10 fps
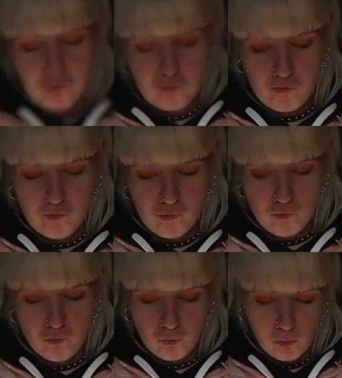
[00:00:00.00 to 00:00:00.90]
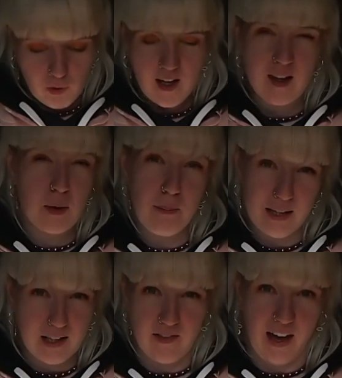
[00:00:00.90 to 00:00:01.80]
in the
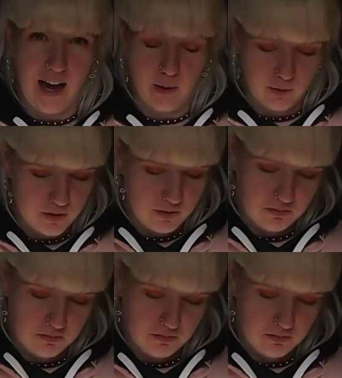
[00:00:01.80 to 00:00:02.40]
middle of the house.